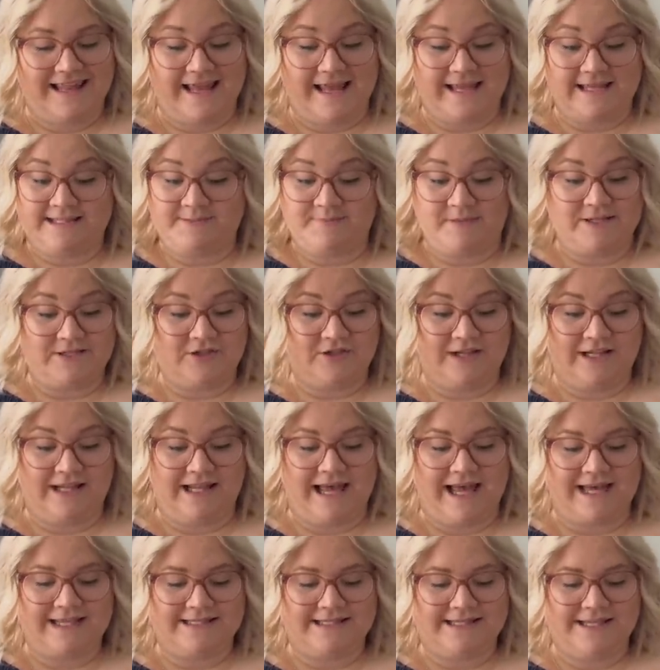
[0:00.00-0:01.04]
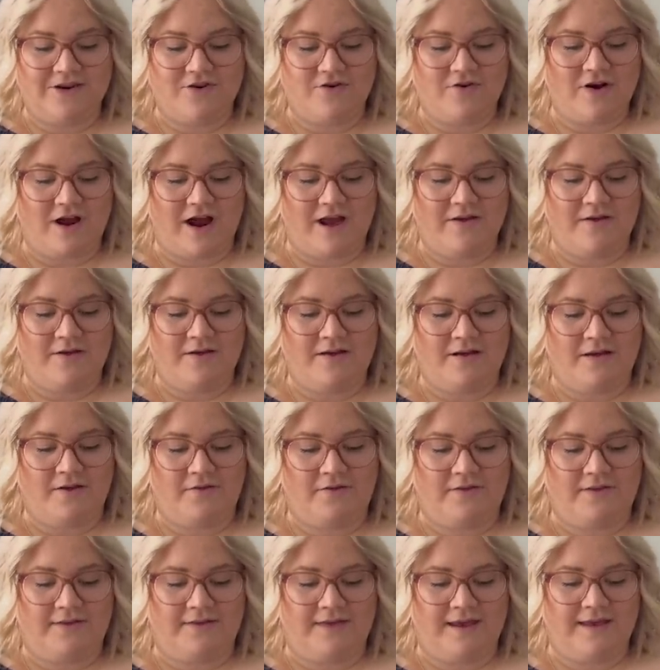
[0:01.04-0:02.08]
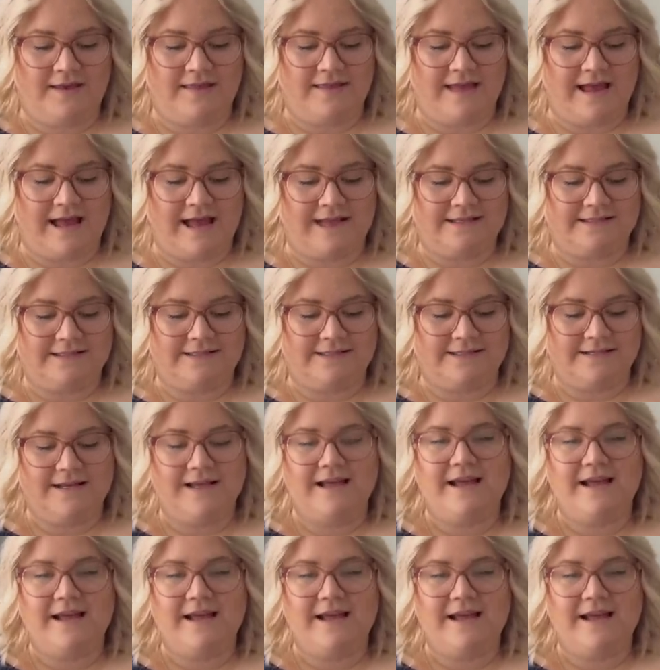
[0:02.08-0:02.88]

especially last year. I, I think that